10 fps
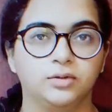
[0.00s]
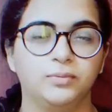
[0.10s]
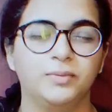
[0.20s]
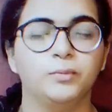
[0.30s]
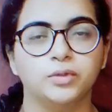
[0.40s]

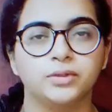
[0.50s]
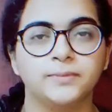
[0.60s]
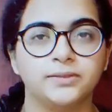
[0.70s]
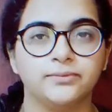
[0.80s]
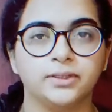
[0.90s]
To be more
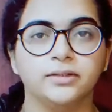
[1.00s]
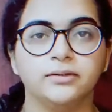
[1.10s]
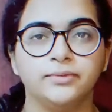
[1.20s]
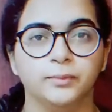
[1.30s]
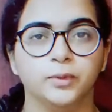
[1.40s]
specific,
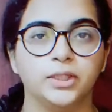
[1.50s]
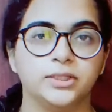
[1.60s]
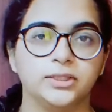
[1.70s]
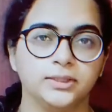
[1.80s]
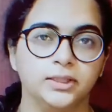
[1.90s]
the
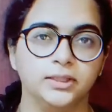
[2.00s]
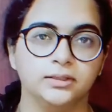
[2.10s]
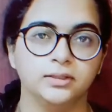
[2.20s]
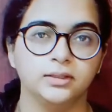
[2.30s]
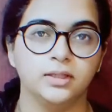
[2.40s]
Fibonacci
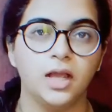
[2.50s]
series.